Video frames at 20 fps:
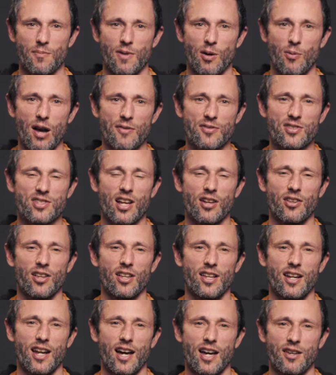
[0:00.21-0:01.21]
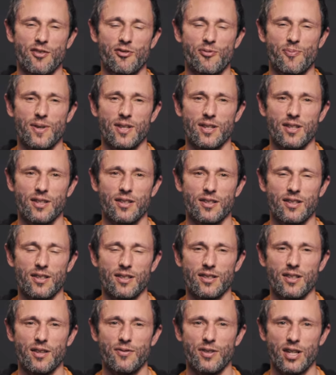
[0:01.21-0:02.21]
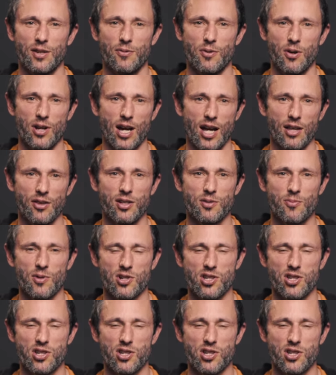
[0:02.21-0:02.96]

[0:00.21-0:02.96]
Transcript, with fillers: My wife Stella and I have been living in Rhode Island,